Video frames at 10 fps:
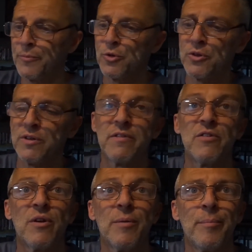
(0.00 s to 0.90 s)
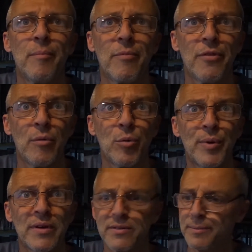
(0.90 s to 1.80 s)
underneath there's a thermal
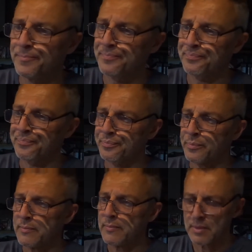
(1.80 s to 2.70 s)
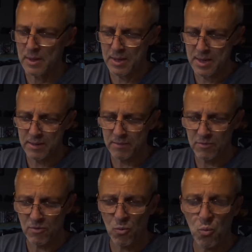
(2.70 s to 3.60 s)
paste. Yeah,
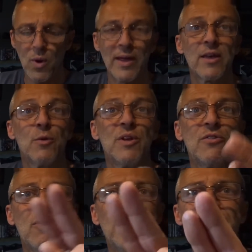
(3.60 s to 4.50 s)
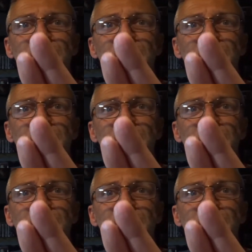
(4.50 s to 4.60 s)
it's all white gooey stuff.